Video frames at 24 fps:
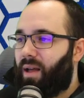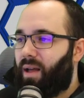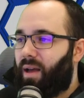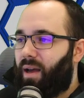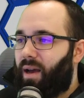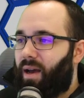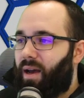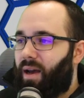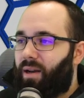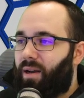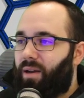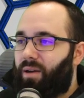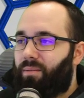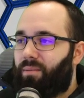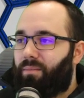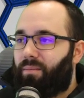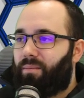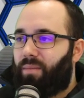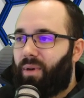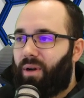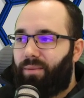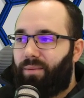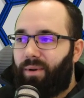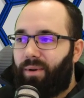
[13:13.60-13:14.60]
And I,
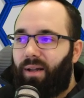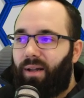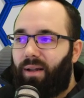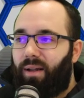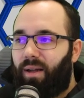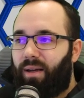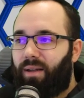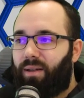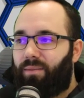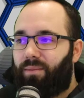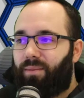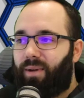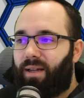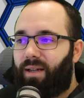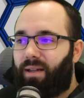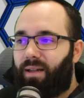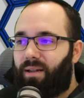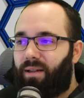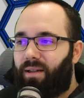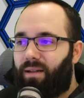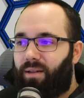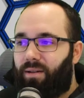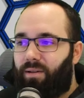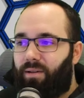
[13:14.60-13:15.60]
I really like the way
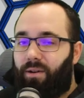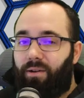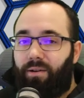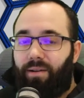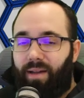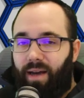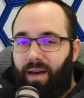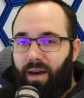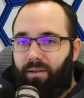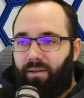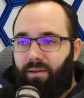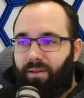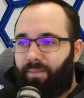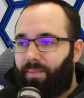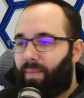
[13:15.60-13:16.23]
that it turned out.